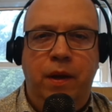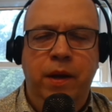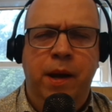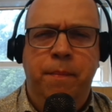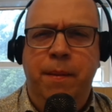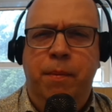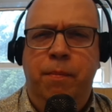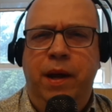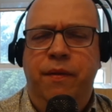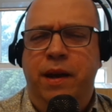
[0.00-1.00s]
You get people
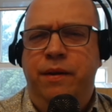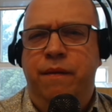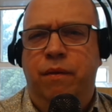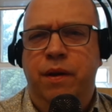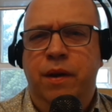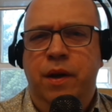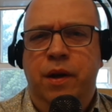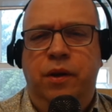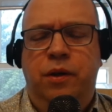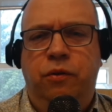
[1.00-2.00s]
bringing their different
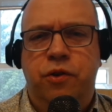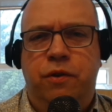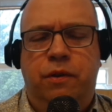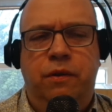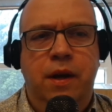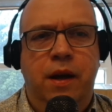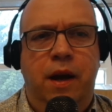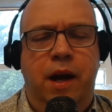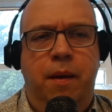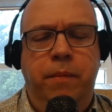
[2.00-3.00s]
cultural,
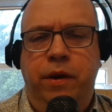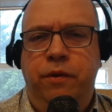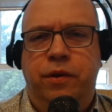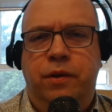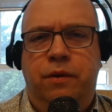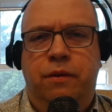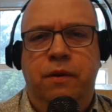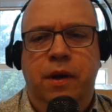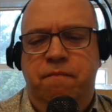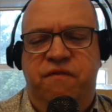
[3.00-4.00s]
uh, musical,
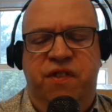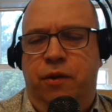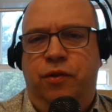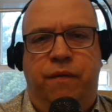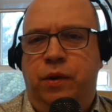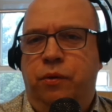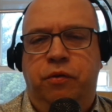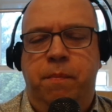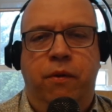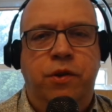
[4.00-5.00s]
philosophical,
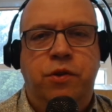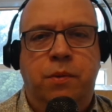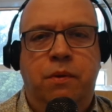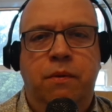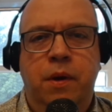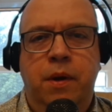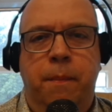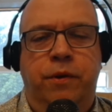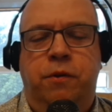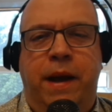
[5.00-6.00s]
spiritual
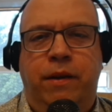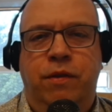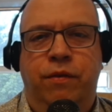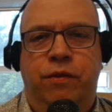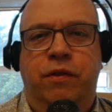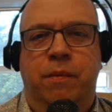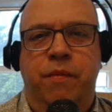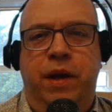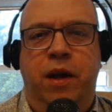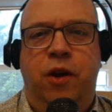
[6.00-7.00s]
perspectives to
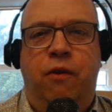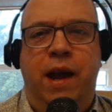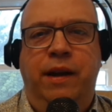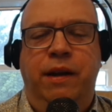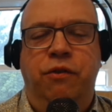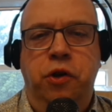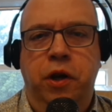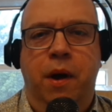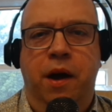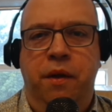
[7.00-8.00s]
something and creating this
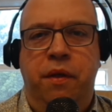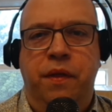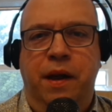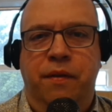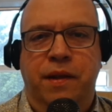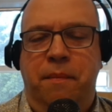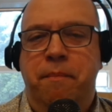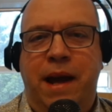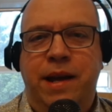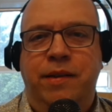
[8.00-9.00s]
new other thing that's
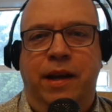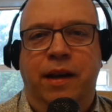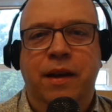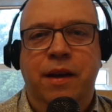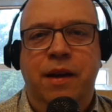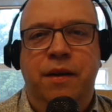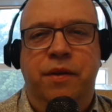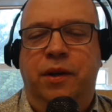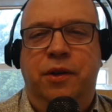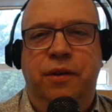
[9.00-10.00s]
amazing
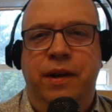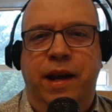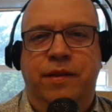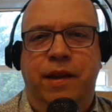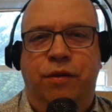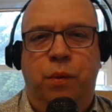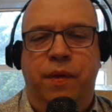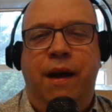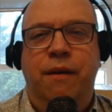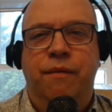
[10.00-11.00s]
that couldn't exist
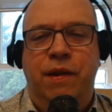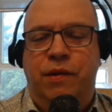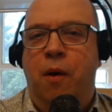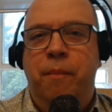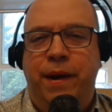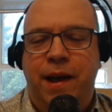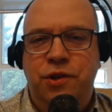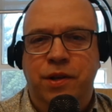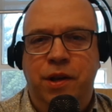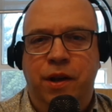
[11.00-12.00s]
without this
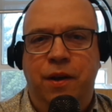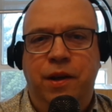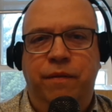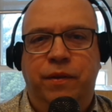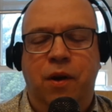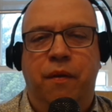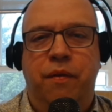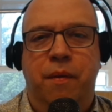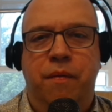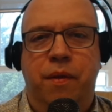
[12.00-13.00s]
combination. You know, you've got
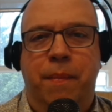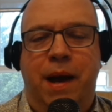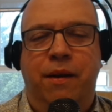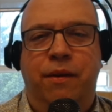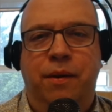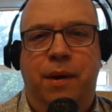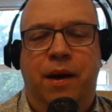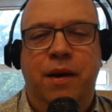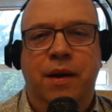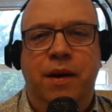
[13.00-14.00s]
the the band who
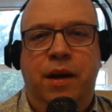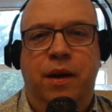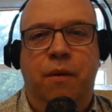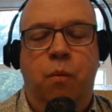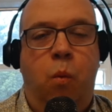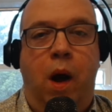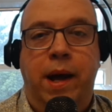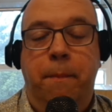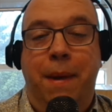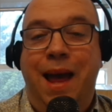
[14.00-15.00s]
are you know
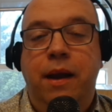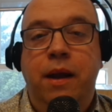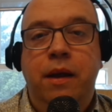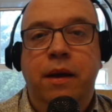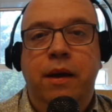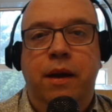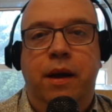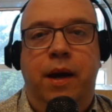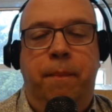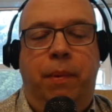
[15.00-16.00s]
white men
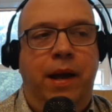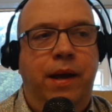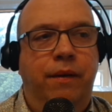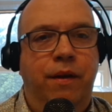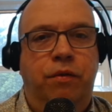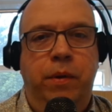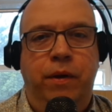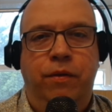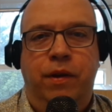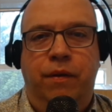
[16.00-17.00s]
uh, playing this
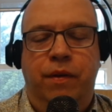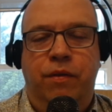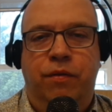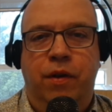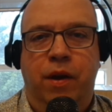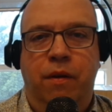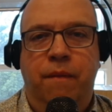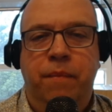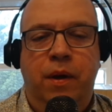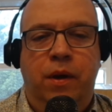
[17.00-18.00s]
music that's you know
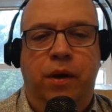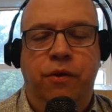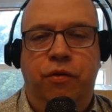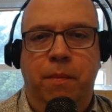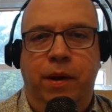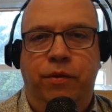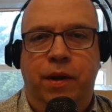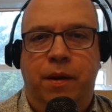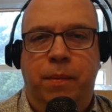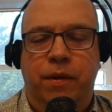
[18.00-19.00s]
country
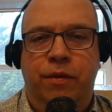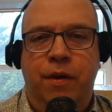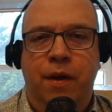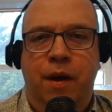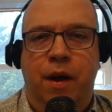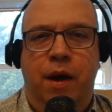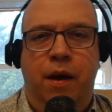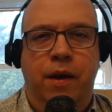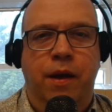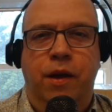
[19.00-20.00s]
music, but uh,
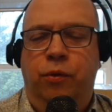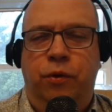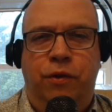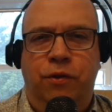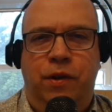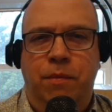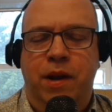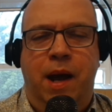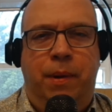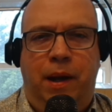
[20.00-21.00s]
is also steeped
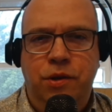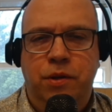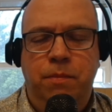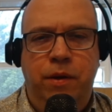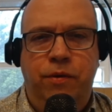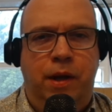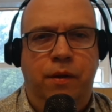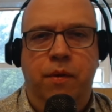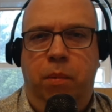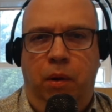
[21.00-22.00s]
in Appalachian music
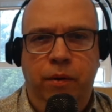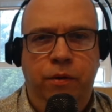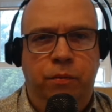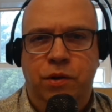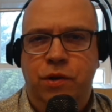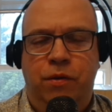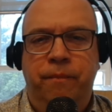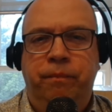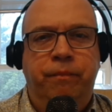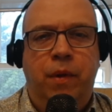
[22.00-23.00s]
and the blues, which is
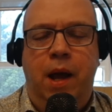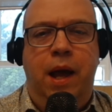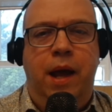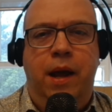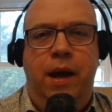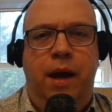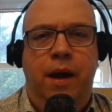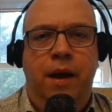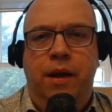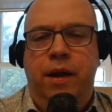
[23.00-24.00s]
a uh,
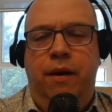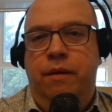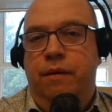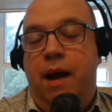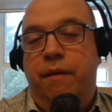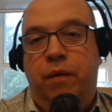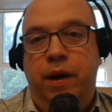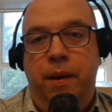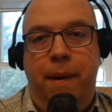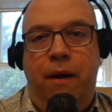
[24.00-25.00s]
you know
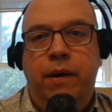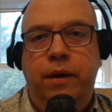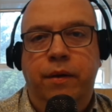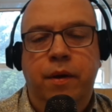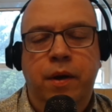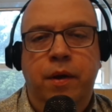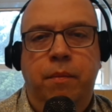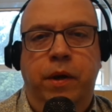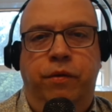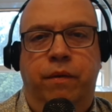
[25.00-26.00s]
African American
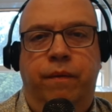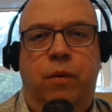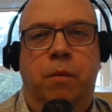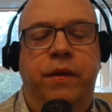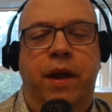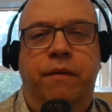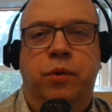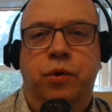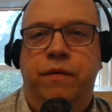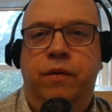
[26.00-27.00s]
music form, and then of
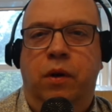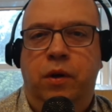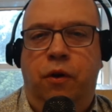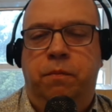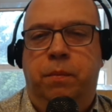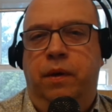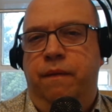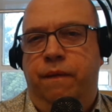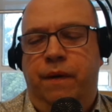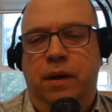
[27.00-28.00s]
course you've got gospel and
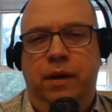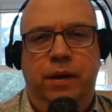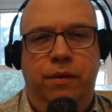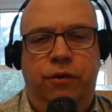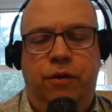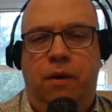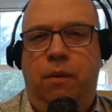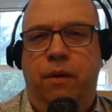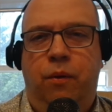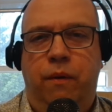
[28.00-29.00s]
funk and
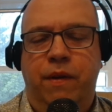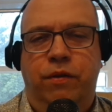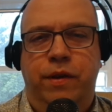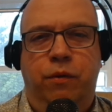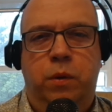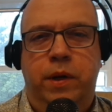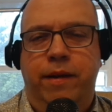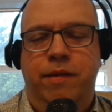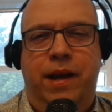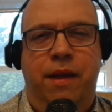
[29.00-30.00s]
soul and all of these things
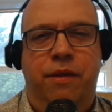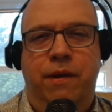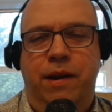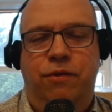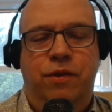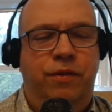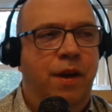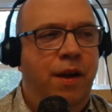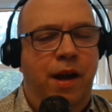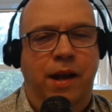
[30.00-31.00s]
working together, and it's just
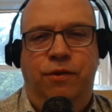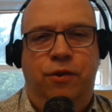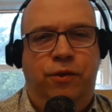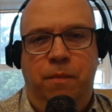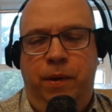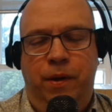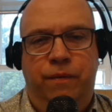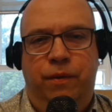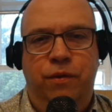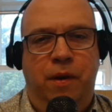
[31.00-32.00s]
it's just so
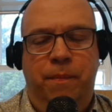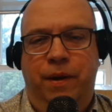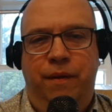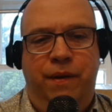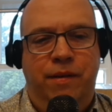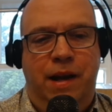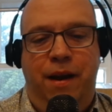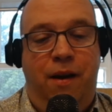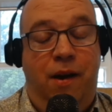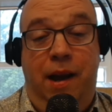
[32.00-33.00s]
beautiful and so perfect,
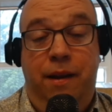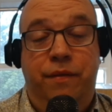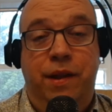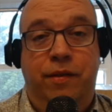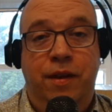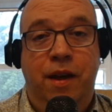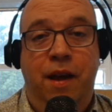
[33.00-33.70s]
and I love this.